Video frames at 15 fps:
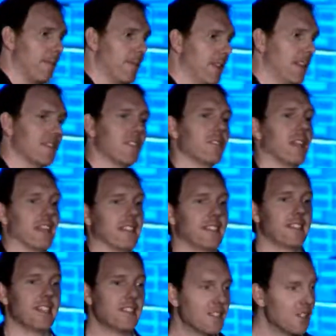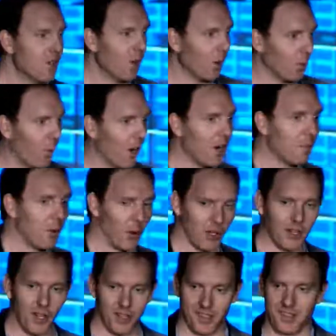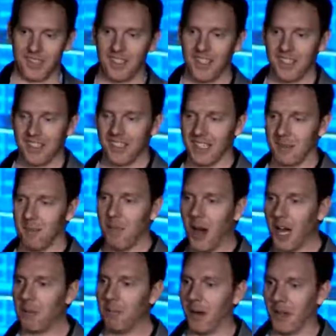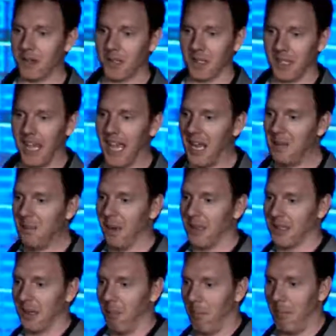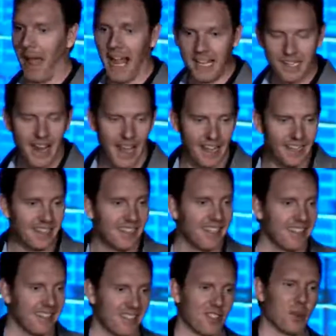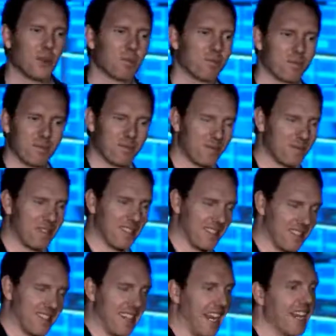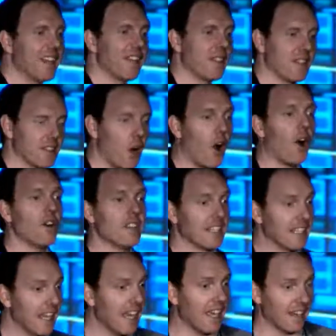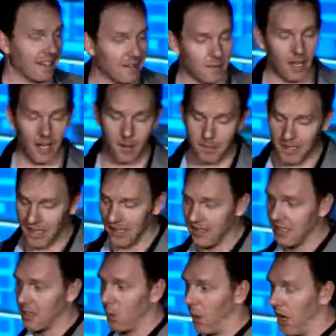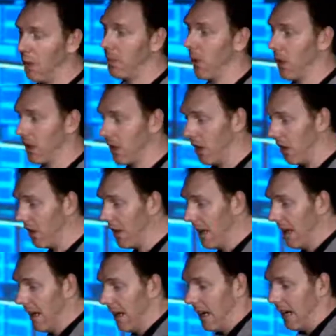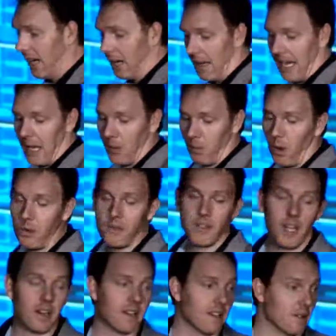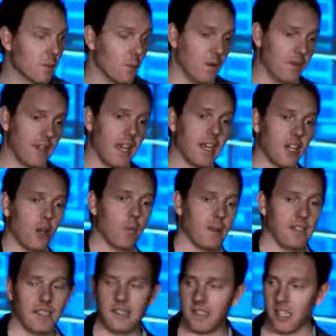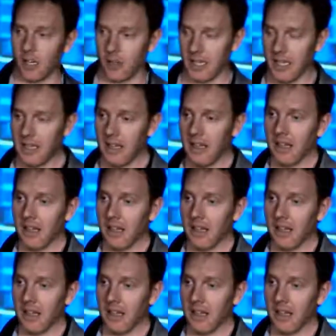these are like 60-year-old wire protocols, like Modbus and CAN bus and BACnet. This is data that's hard to get because it's a wire protocol. And what we've done is we've taken OpenDCRE